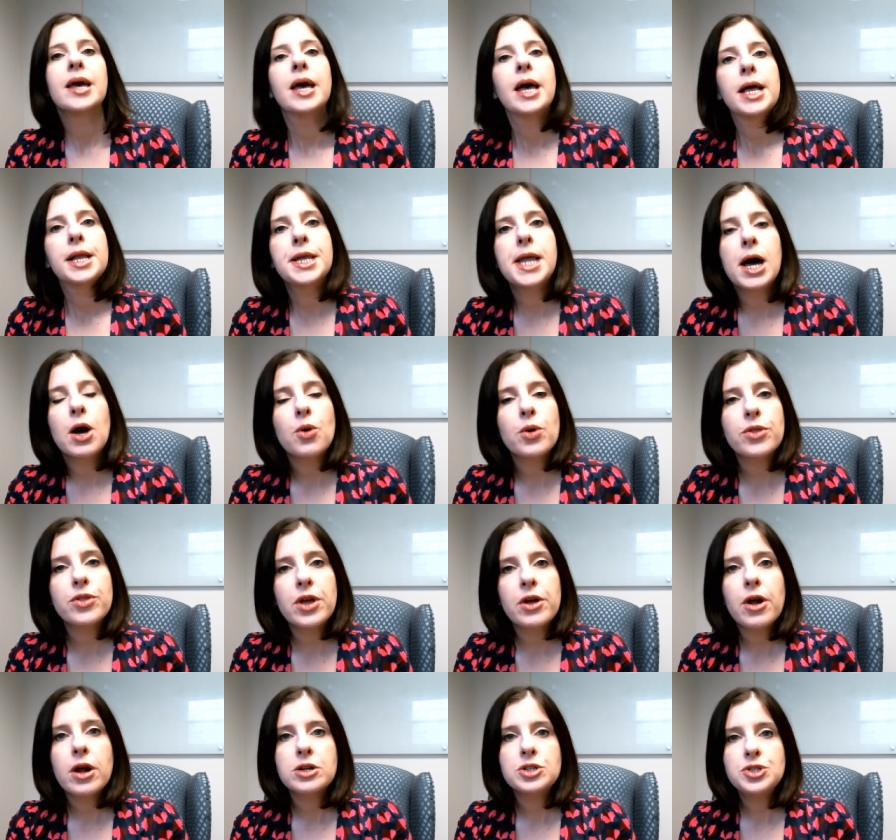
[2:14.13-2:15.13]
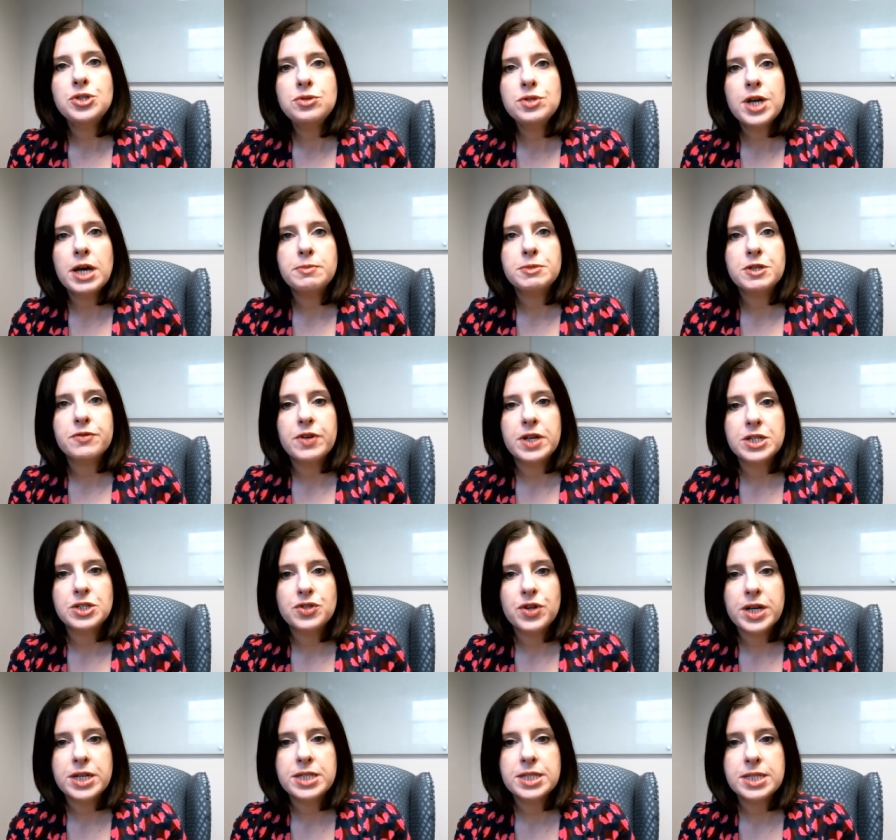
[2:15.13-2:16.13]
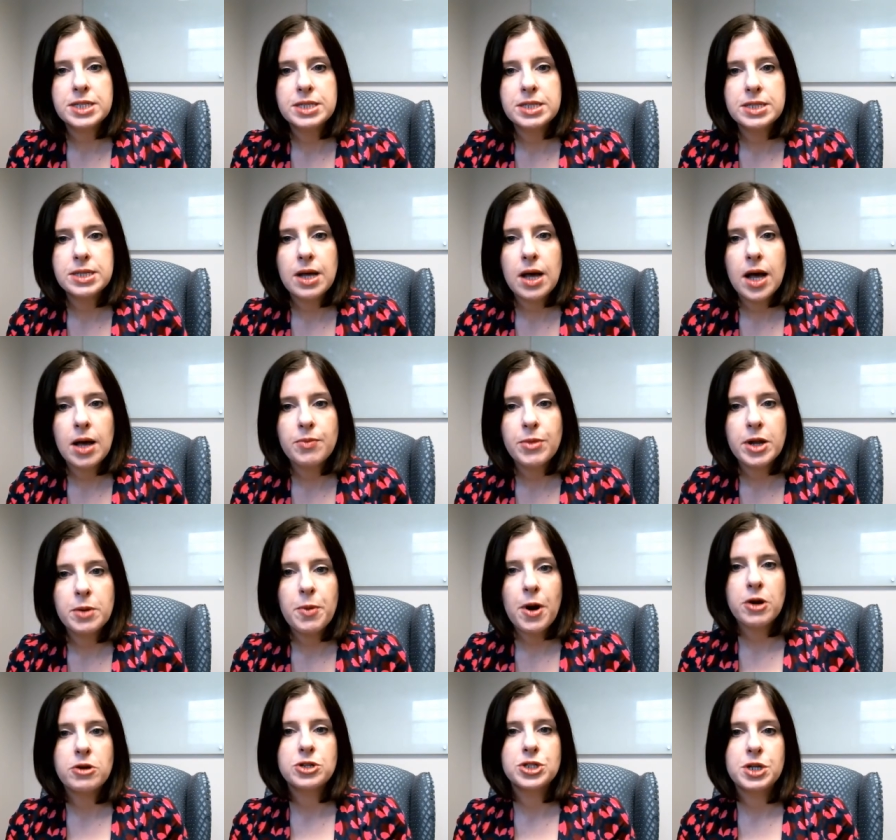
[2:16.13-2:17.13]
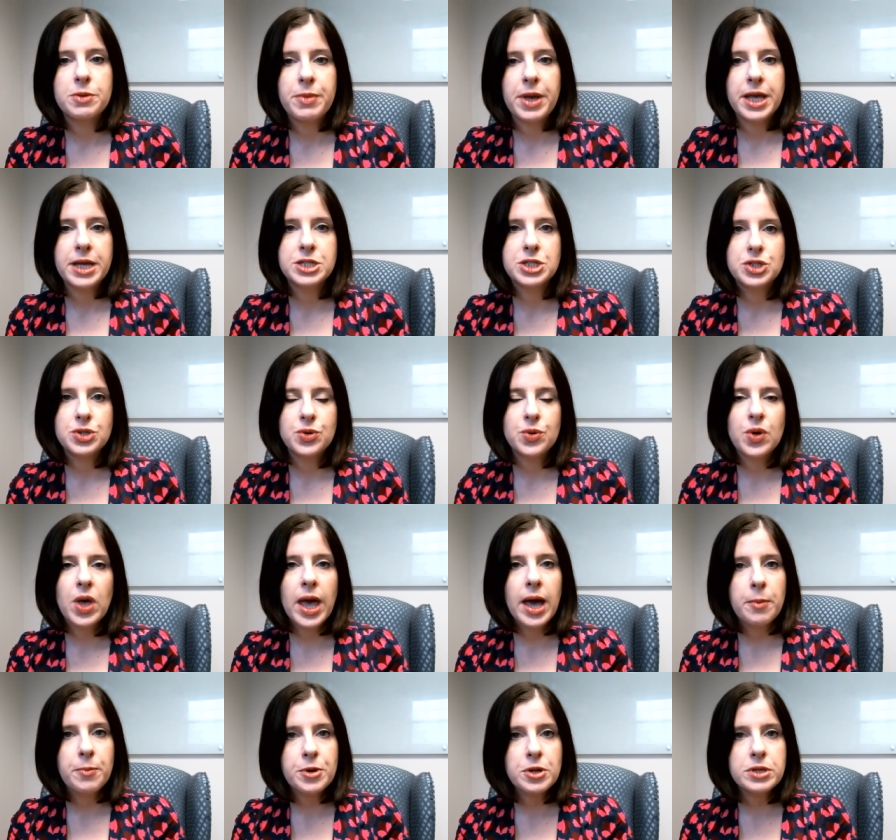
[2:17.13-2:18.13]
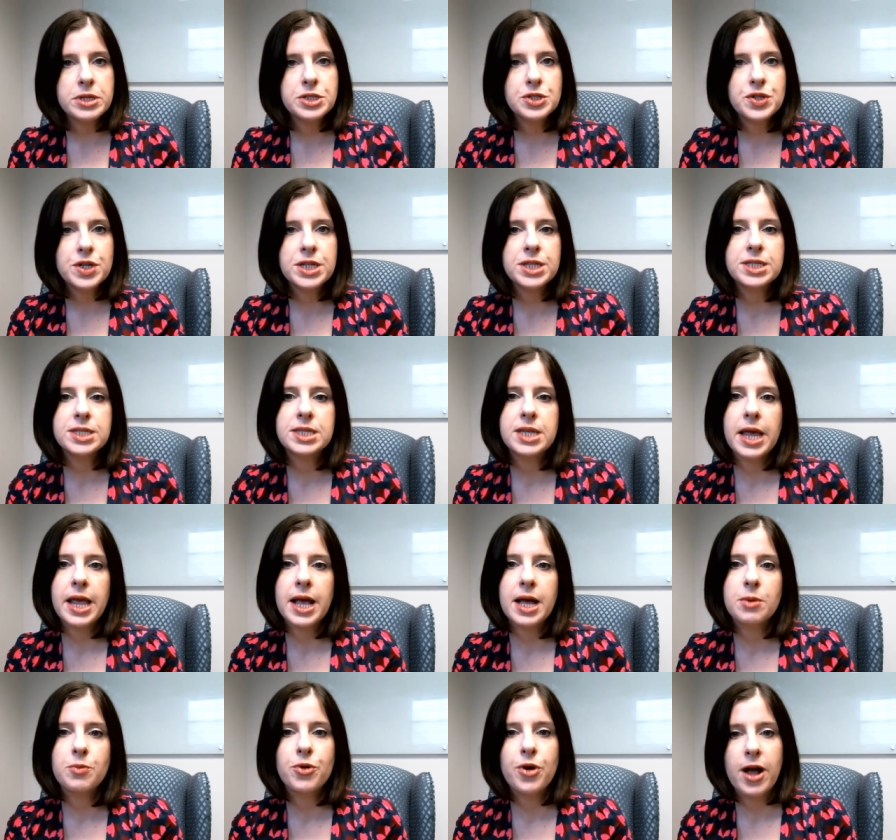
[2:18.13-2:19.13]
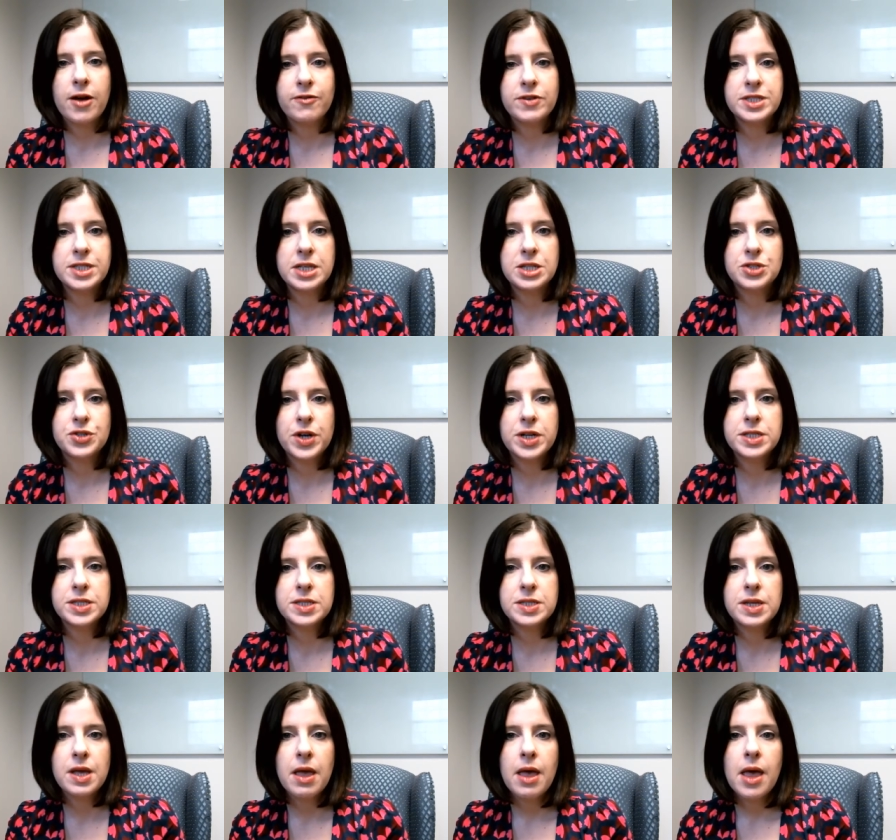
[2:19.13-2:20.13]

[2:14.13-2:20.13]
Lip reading: Now, there are two types of interests that a partnership may issue: capital interests and profits interests.